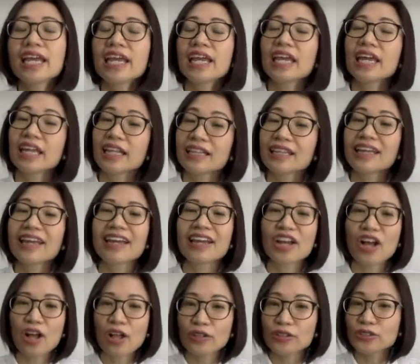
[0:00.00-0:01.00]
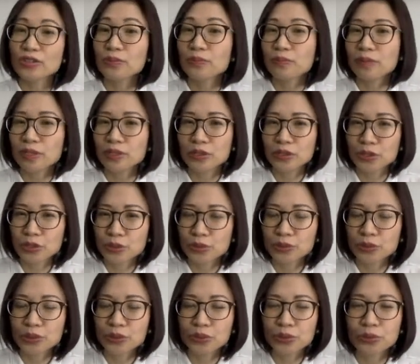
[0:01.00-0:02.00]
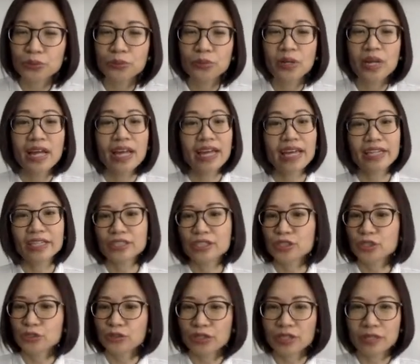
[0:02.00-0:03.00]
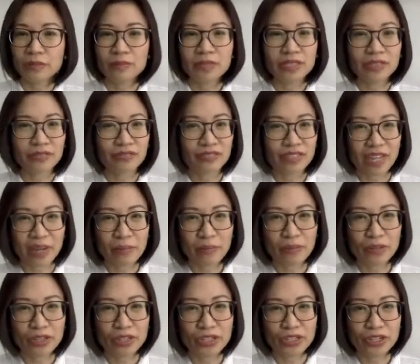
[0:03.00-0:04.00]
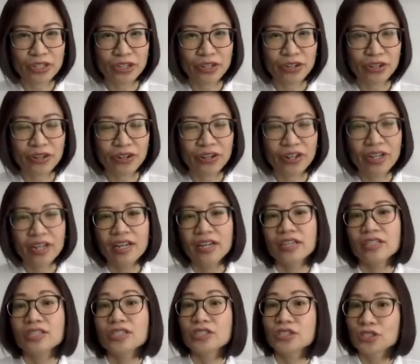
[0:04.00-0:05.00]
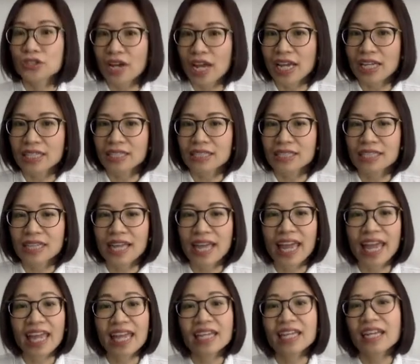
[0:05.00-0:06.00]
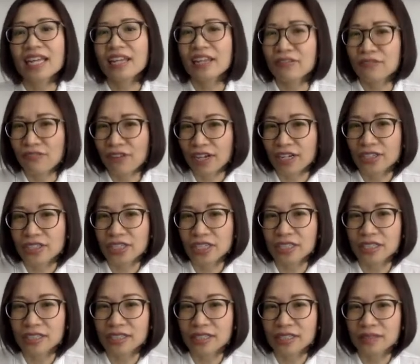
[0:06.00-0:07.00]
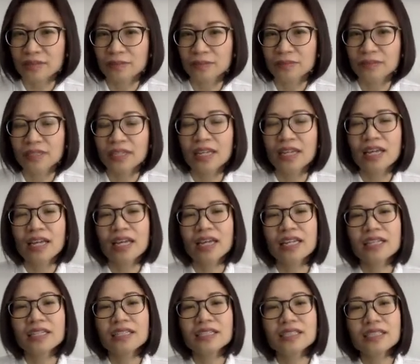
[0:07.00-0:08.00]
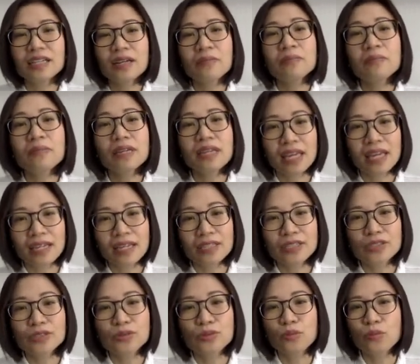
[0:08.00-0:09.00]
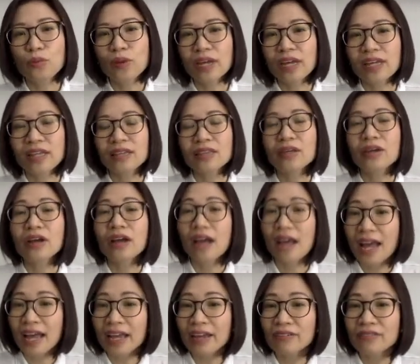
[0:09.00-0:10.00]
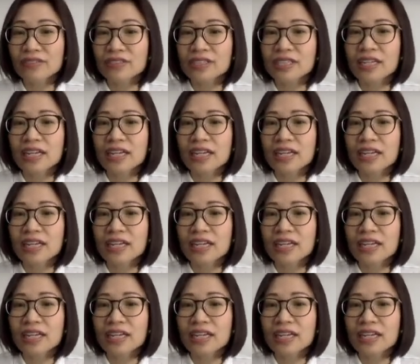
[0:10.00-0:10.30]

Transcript: it can also be due to extremes of temperature, stress, and infections. In some kids with hives,